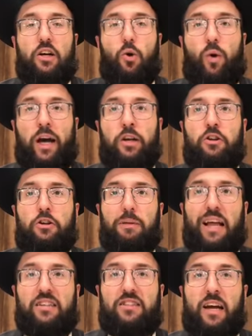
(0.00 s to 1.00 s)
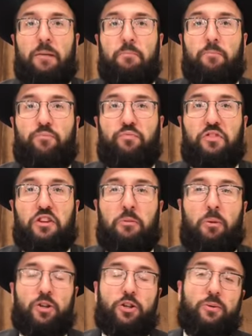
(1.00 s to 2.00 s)
Why you need to bless them?
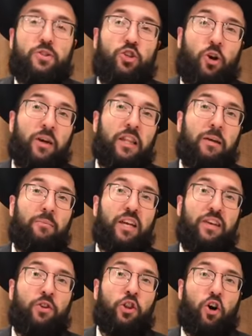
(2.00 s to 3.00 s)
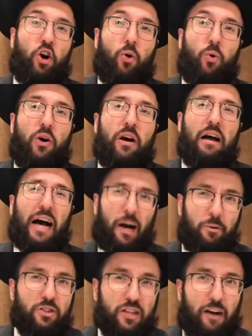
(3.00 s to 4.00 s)
Moshe was showing them that even though I
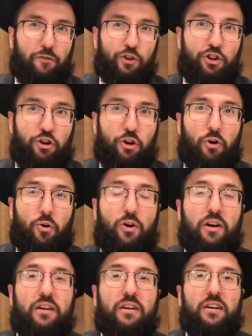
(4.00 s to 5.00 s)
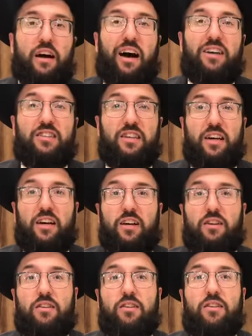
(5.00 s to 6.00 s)
was tough with you, I
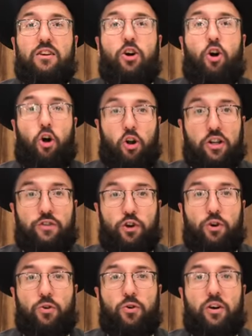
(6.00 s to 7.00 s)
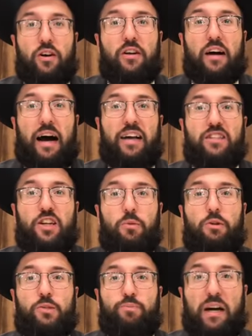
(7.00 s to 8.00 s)
still hold of you, I still
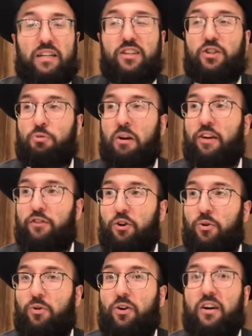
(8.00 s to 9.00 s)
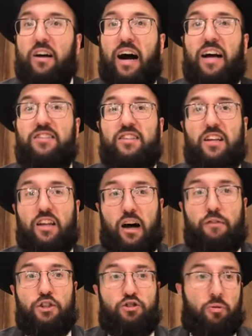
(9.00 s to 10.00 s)
respect each one of you, I still
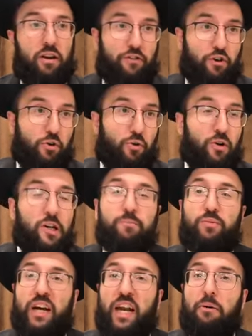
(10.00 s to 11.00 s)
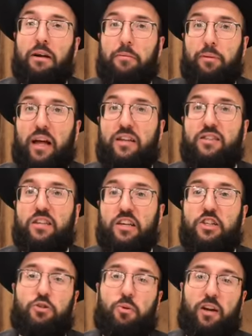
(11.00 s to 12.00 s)
love each one of you, and I want to bless
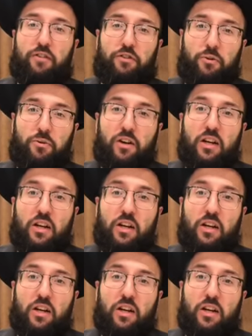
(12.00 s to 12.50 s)
each one of you.